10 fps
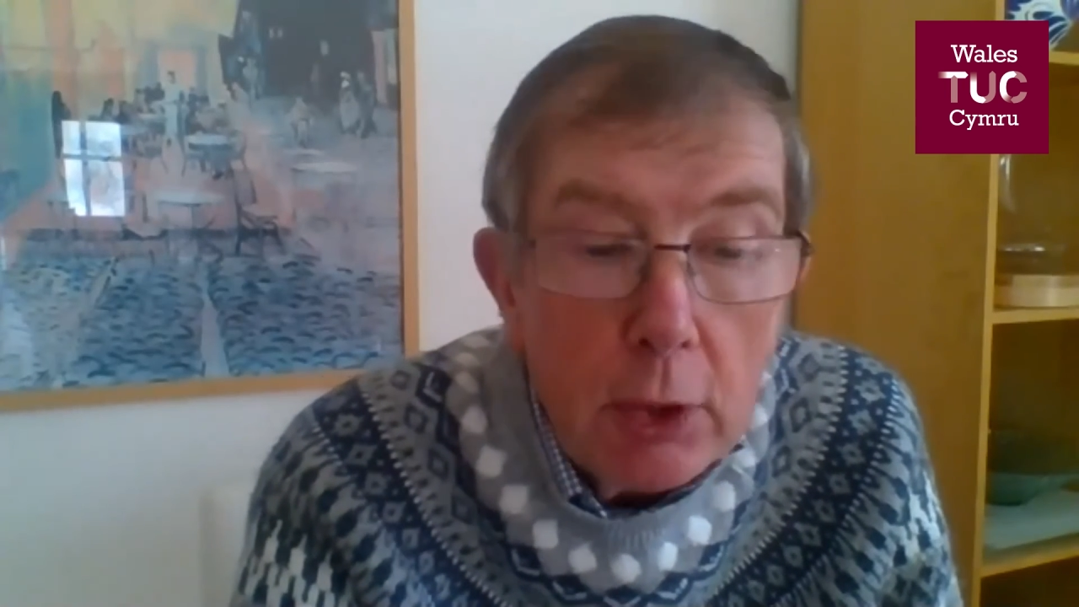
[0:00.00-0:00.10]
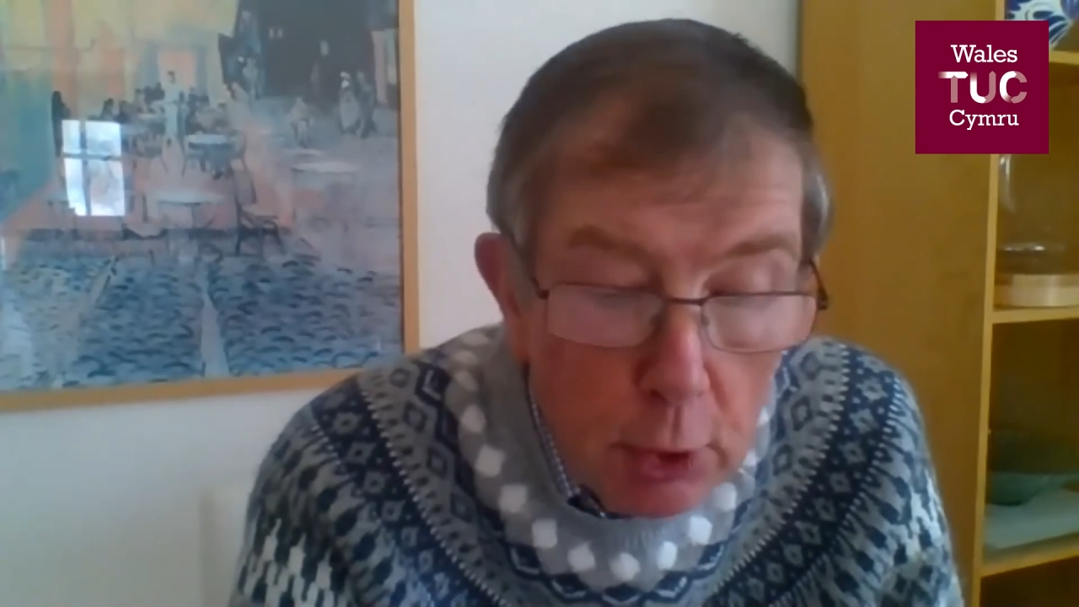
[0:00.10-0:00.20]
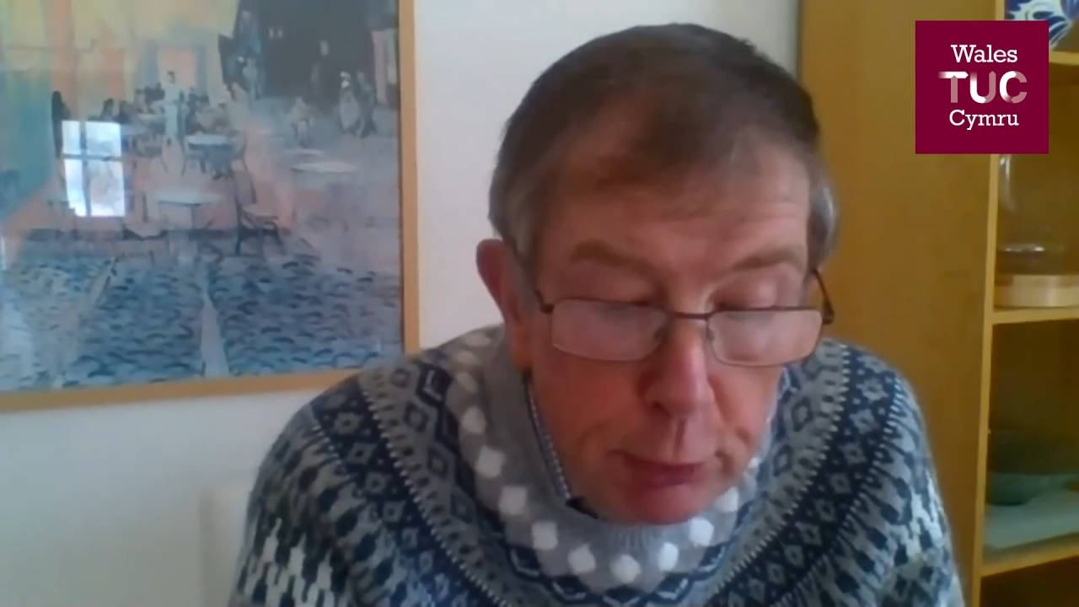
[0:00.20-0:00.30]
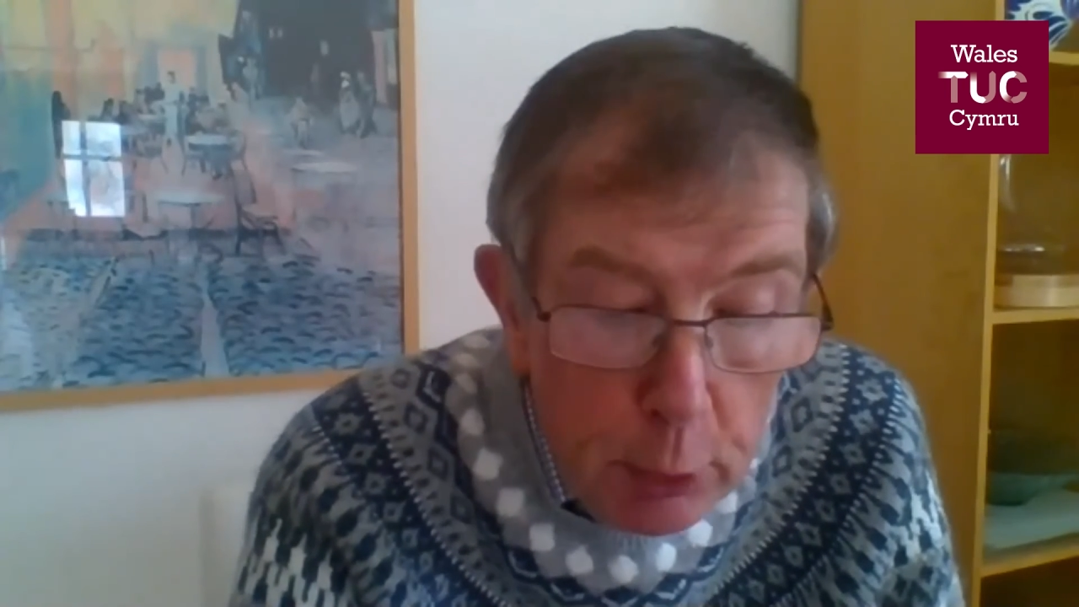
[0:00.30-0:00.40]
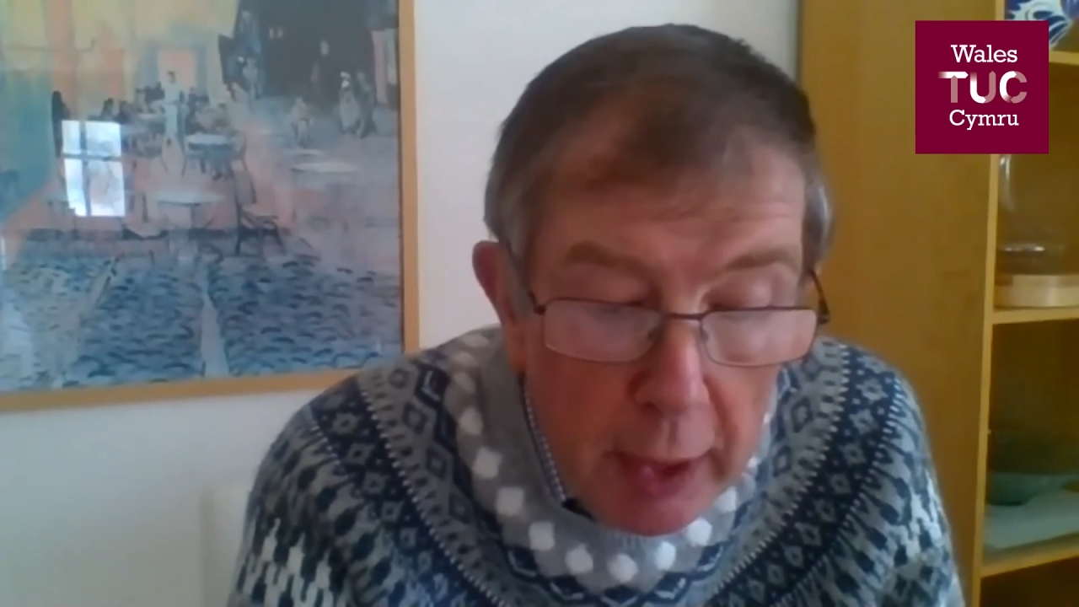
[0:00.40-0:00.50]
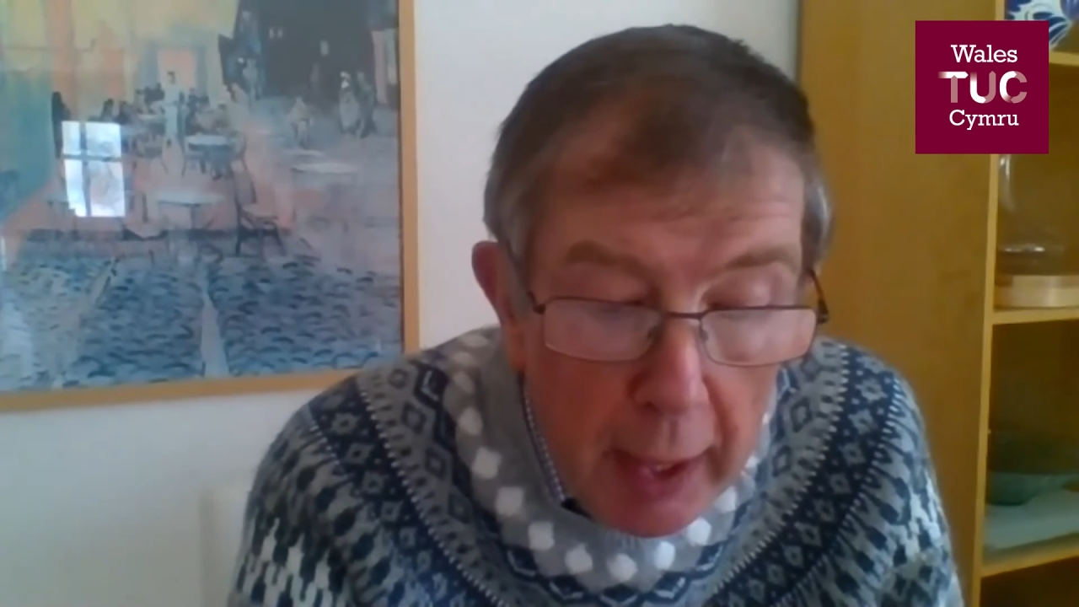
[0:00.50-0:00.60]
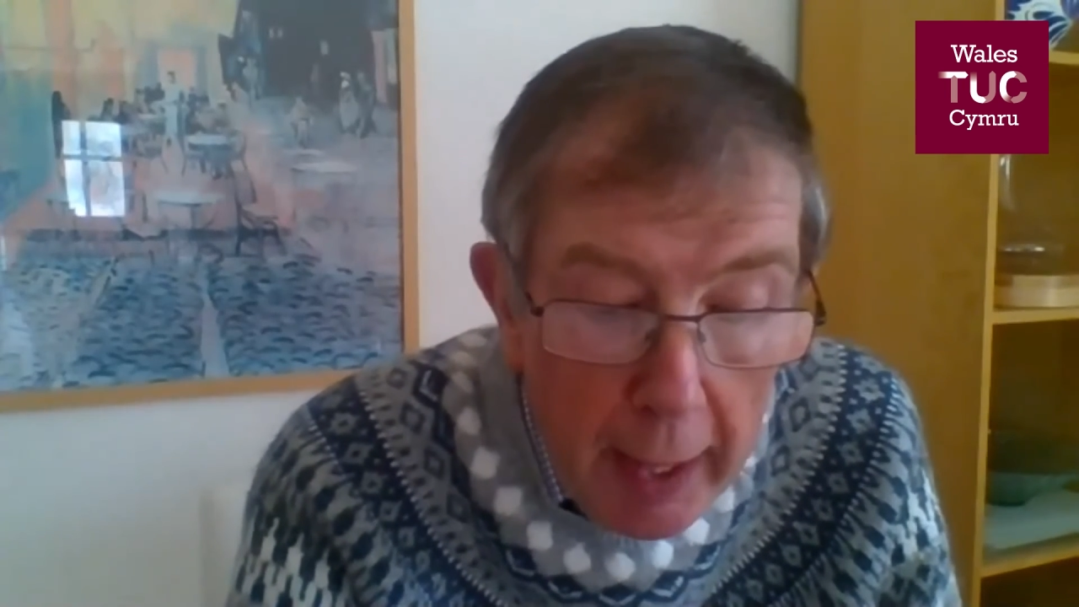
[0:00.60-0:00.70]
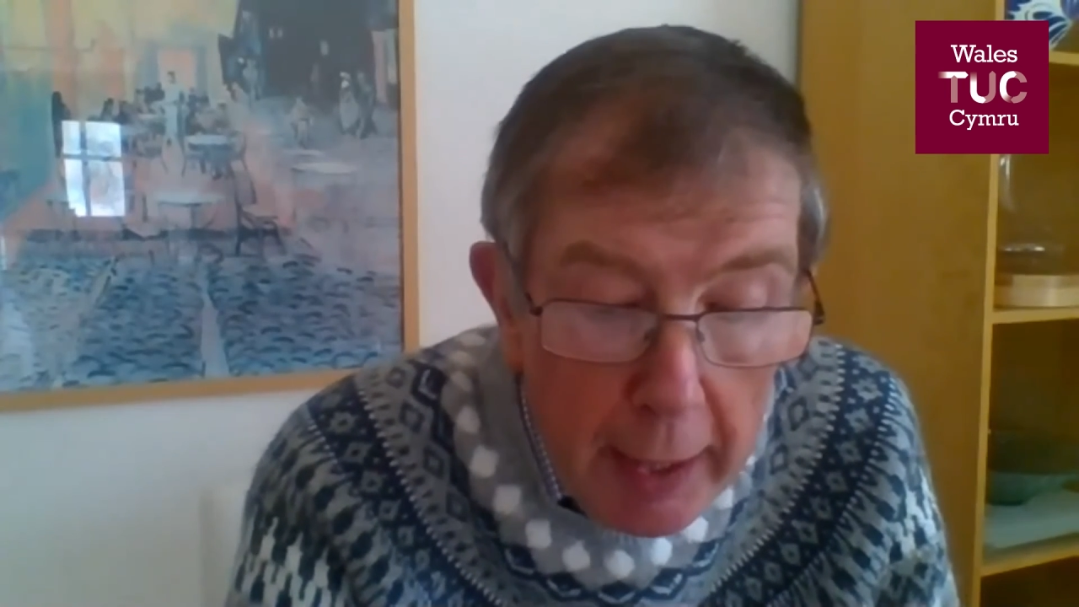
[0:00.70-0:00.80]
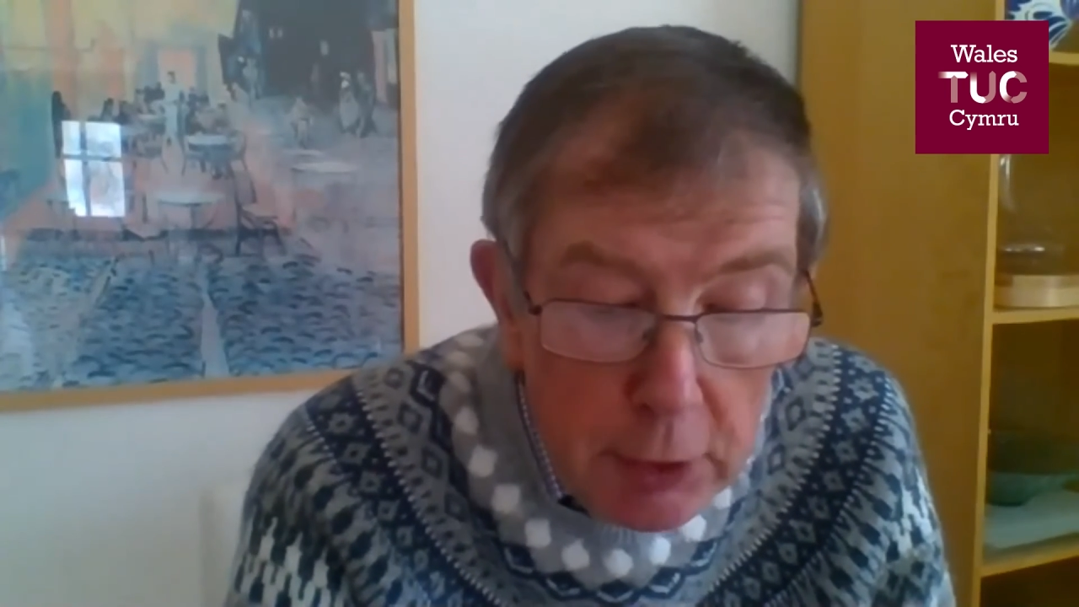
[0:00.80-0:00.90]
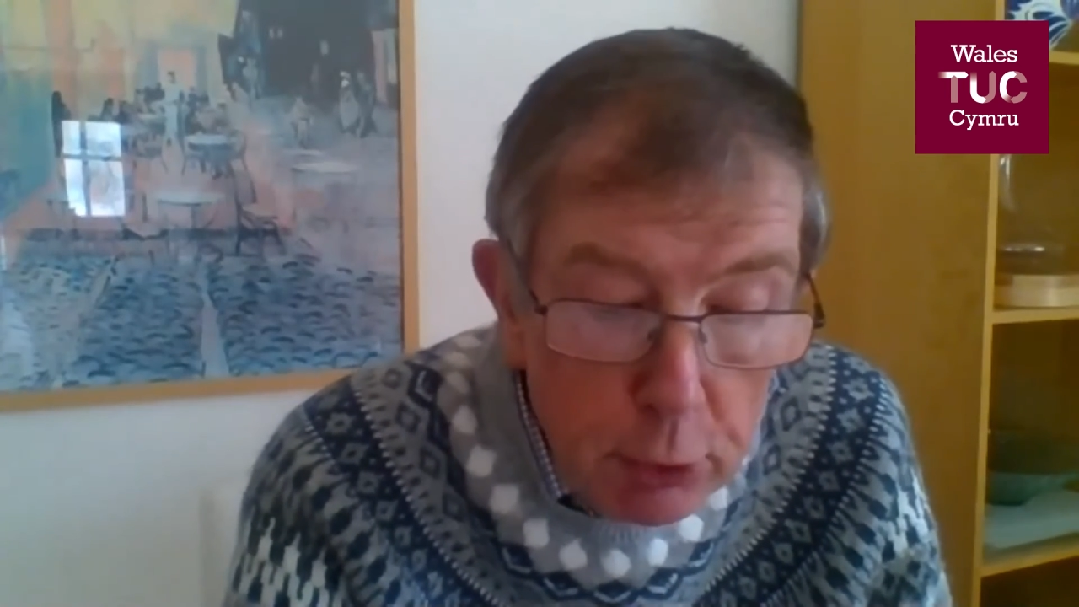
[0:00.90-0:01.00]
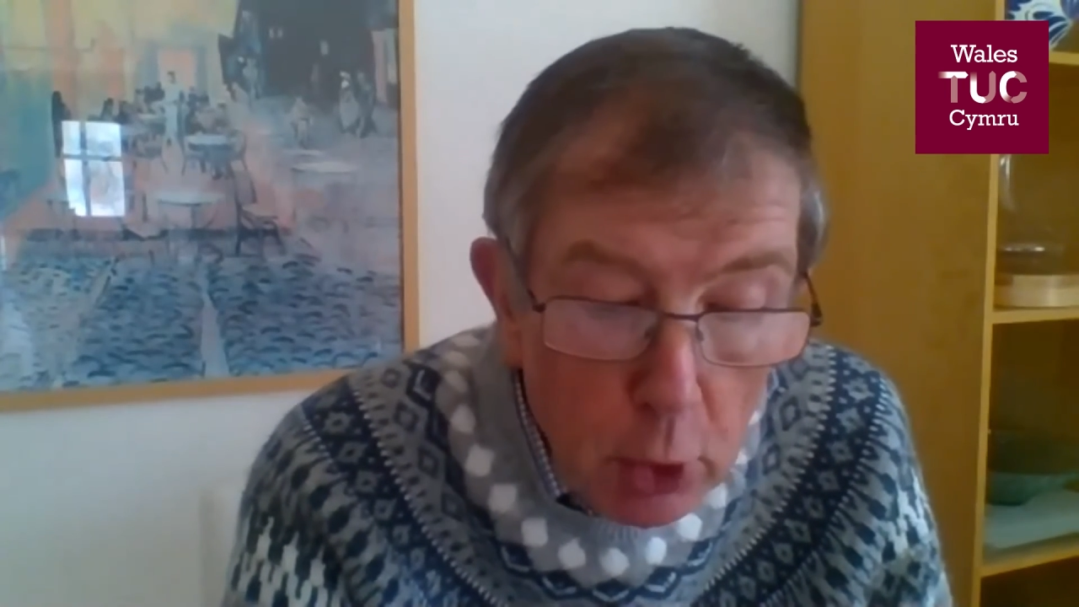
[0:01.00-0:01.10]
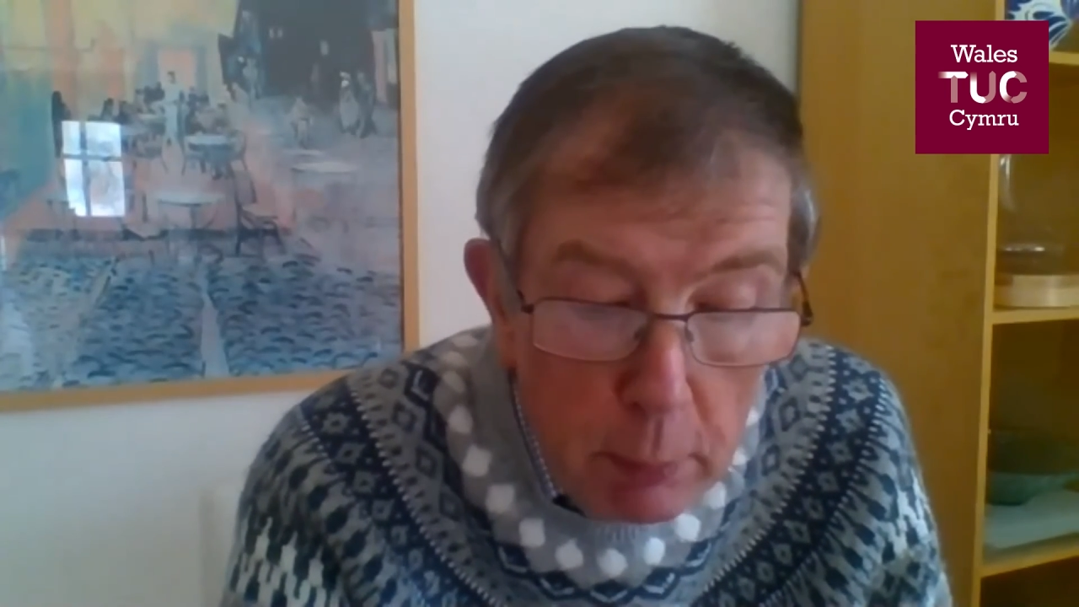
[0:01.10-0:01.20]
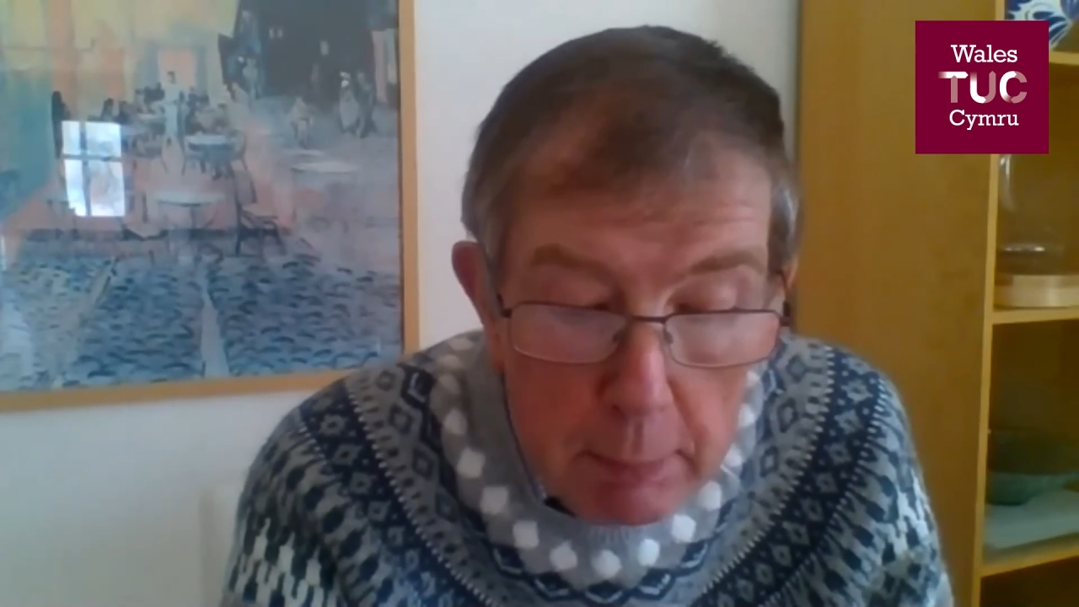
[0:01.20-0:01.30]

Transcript: So if you can get 8 of your